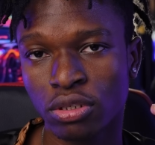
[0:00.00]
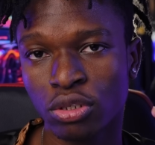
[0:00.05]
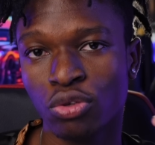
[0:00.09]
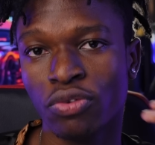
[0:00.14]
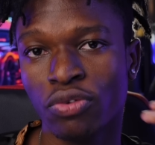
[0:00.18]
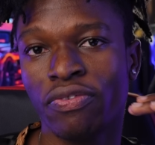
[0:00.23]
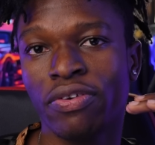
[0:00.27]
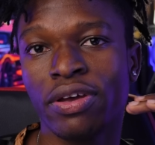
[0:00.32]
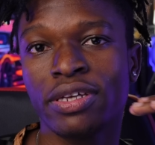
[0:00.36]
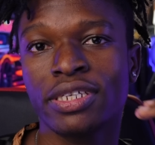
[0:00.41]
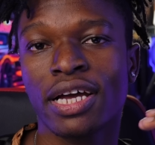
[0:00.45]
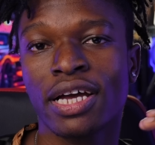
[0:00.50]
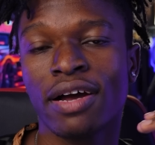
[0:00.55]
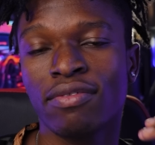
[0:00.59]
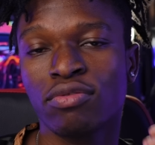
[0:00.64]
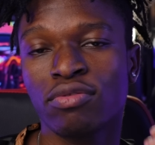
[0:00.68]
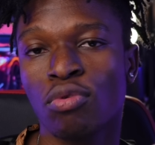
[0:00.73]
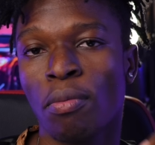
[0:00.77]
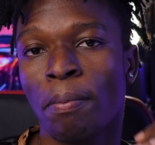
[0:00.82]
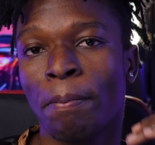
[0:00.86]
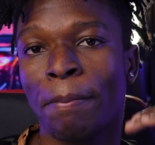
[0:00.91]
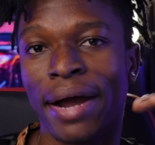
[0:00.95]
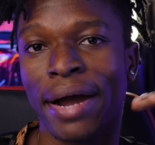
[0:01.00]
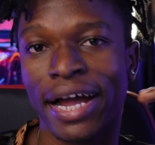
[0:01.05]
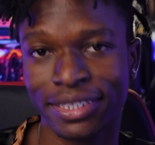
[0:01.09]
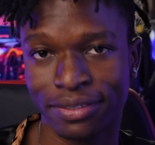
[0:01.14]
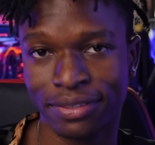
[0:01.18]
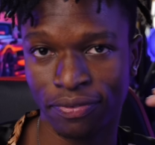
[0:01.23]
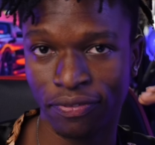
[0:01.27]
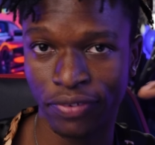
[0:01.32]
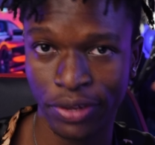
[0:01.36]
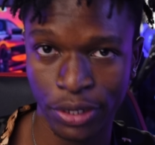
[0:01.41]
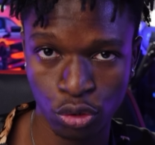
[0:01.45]
you first have to pass
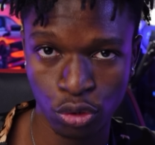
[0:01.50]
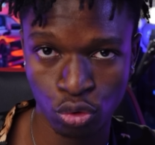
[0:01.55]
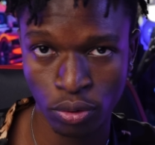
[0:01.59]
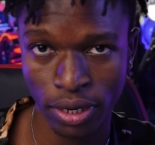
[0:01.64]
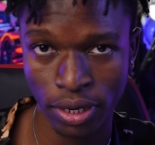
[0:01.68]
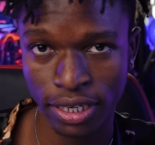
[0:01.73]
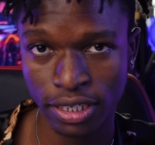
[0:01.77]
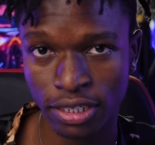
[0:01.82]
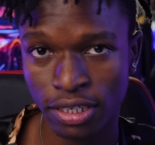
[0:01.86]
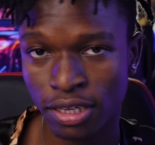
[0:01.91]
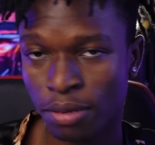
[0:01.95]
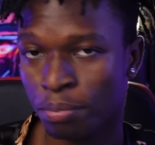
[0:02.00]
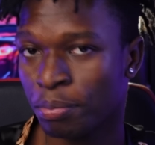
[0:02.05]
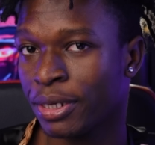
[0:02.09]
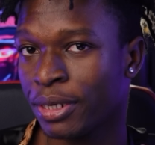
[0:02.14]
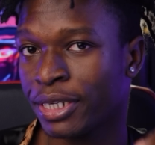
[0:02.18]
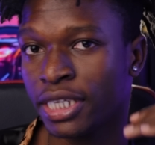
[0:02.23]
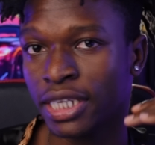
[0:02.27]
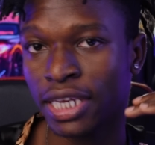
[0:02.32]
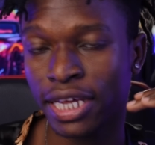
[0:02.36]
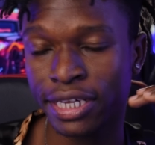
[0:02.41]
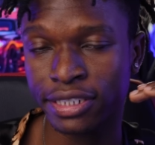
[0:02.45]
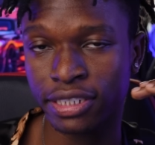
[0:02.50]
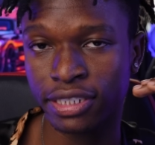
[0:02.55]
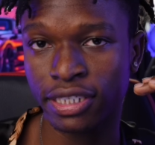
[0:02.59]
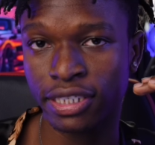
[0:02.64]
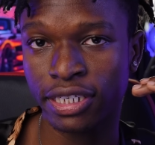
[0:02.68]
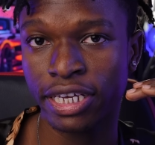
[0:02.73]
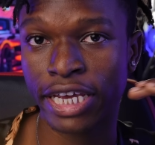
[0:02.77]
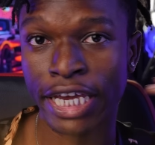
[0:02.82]
phase 1 making, let's say,